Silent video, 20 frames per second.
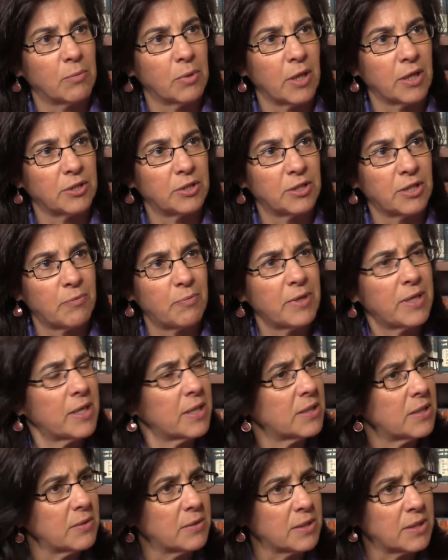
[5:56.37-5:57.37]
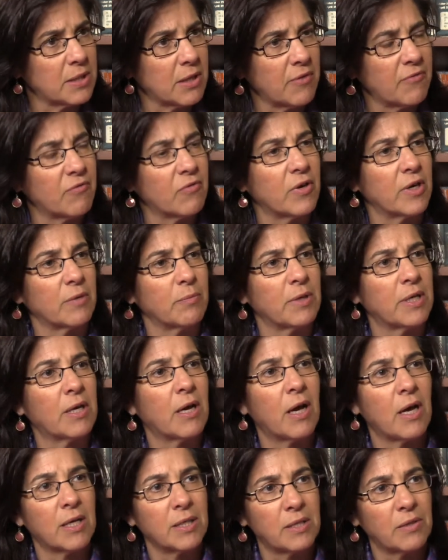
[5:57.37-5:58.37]
the bloodshed because of the suffering,
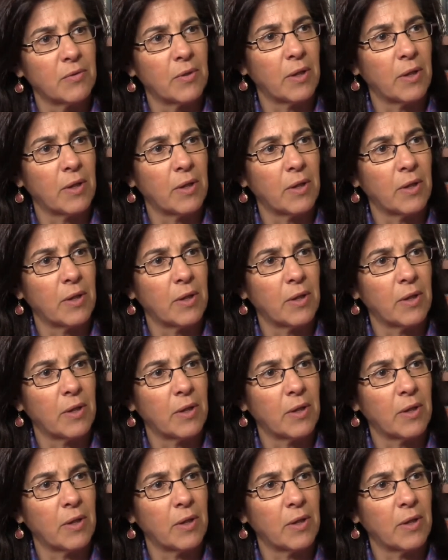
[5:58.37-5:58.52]
because mm-hmm.